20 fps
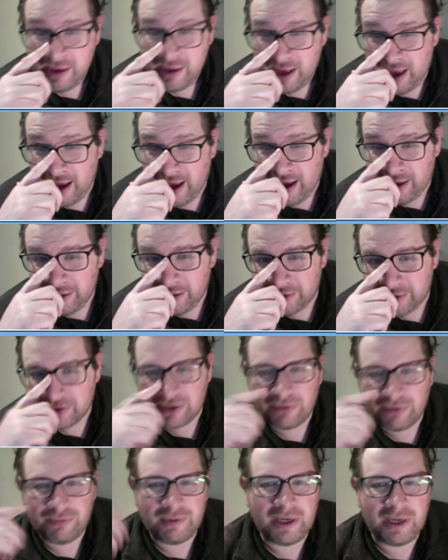There's
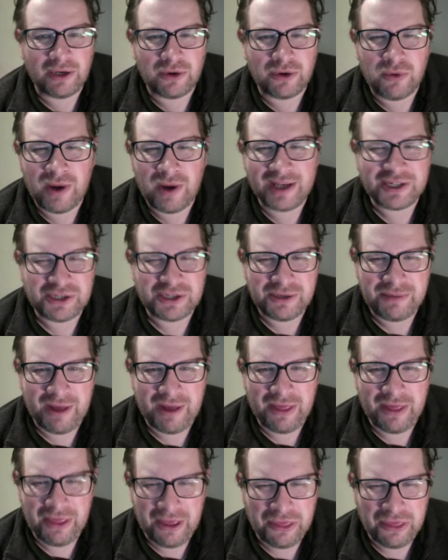a real question
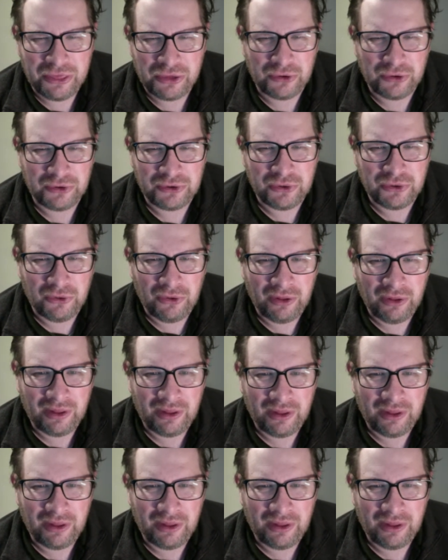about that third goal.